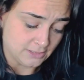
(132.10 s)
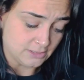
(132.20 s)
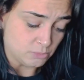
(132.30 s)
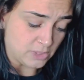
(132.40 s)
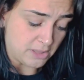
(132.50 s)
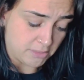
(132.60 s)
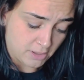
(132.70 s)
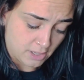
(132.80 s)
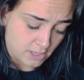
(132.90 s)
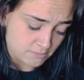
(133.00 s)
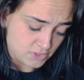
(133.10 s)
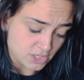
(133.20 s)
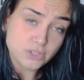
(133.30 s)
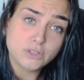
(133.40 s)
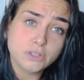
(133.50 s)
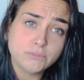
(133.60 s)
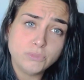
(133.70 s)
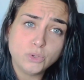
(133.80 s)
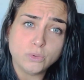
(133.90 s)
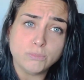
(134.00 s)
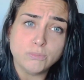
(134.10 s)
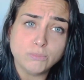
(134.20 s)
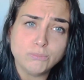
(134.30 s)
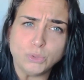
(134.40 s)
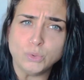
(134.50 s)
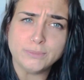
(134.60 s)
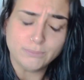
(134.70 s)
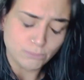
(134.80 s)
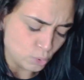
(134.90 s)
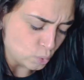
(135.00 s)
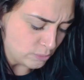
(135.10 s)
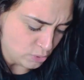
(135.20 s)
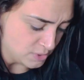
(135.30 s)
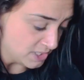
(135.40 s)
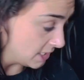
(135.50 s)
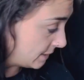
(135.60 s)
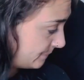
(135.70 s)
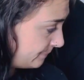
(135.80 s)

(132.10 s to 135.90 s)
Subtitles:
with gentle mood music.